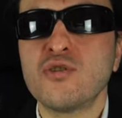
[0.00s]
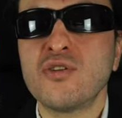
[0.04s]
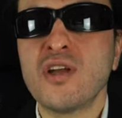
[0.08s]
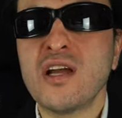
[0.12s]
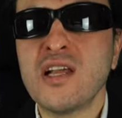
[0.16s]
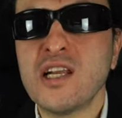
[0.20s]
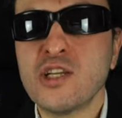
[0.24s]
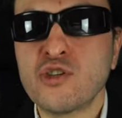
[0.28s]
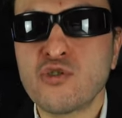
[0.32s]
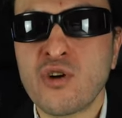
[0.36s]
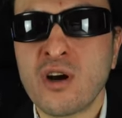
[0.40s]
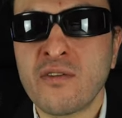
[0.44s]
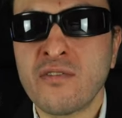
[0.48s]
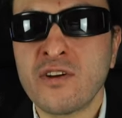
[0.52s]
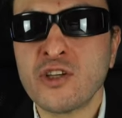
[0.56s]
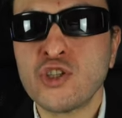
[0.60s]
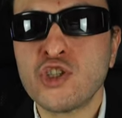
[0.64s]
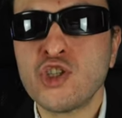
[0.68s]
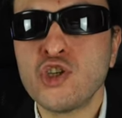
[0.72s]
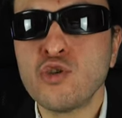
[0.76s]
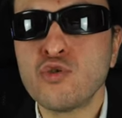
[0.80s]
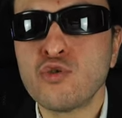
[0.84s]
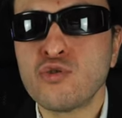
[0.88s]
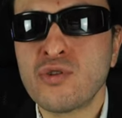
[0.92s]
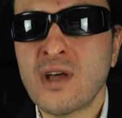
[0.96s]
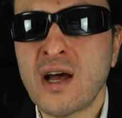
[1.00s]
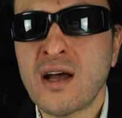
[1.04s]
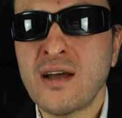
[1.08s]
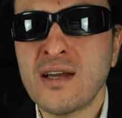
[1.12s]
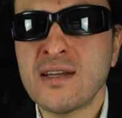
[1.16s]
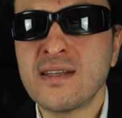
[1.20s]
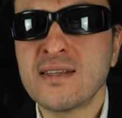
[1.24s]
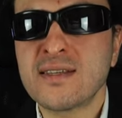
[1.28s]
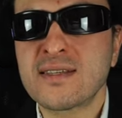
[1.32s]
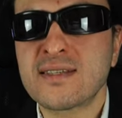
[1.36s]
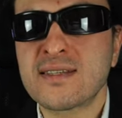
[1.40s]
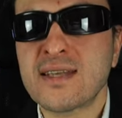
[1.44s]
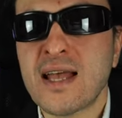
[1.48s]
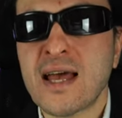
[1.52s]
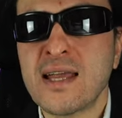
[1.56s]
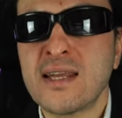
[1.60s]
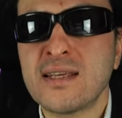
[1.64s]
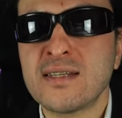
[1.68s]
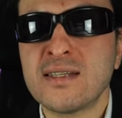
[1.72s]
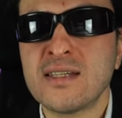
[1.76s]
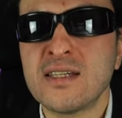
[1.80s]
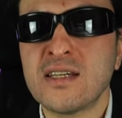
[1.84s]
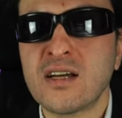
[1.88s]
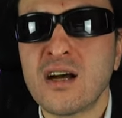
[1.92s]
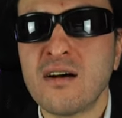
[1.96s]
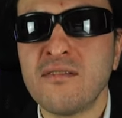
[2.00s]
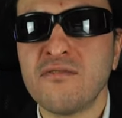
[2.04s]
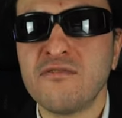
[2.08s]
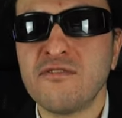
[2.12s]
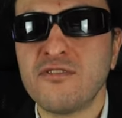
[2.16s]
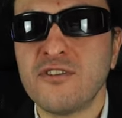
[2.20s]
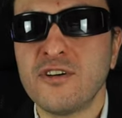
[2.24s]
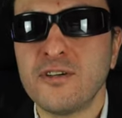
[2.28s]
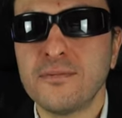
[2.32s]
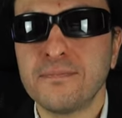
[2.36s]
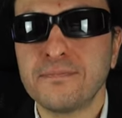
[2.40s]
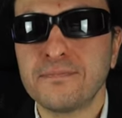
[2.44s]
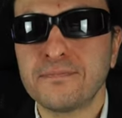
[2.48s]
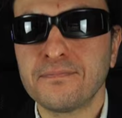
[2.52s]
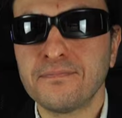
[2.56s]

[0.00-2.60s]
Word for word: daily driver due to that insanity comfort.